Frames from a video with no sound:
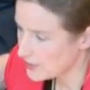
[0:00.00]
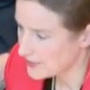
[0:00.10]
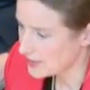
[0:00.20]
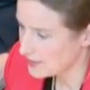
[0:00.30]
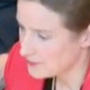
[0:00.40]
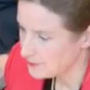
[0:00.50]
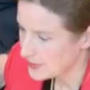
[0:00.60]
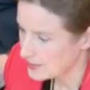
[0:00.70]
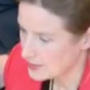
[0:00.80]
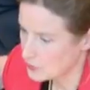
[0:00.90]
whether
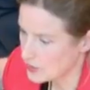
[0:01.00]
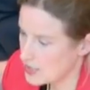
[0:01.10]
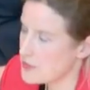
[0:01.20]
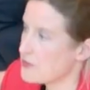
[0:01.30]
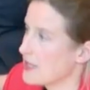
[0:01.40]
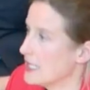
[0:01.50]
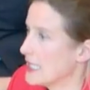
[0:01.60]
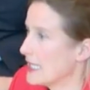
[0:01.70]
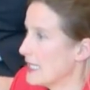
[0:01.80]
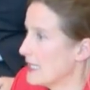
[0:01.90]
they were
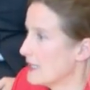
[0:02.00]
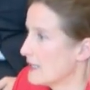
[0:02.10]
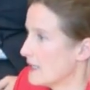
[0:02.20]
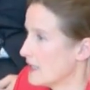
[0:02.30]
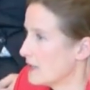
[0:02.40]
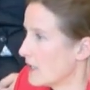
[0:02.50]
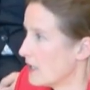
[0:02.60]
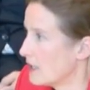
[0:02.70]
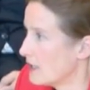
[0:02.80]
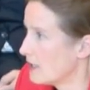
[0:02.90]
MFNing in
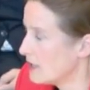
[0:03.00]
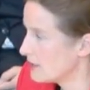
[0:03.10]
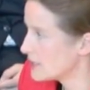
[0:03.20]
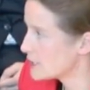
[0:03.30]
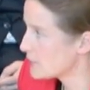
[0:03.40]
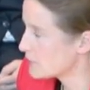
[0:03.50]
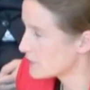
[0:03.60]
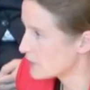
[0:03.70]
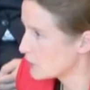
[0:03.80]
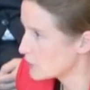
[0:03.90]
an, uh,
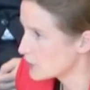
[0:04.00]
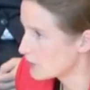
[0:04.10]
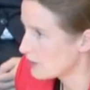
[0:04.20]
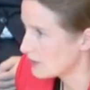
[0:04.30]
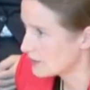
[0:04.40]
dispute resolution